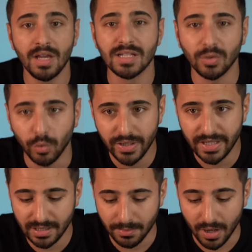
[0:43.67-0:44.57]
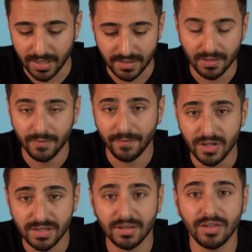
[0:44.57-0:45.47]
So what do you get in the box?
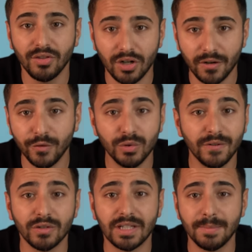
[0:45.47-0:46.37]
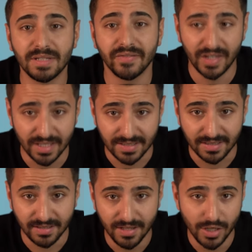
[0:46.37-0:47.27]
First, there are a few different types of
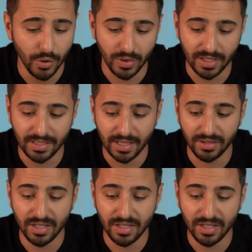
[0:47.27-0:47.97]
kits. You can get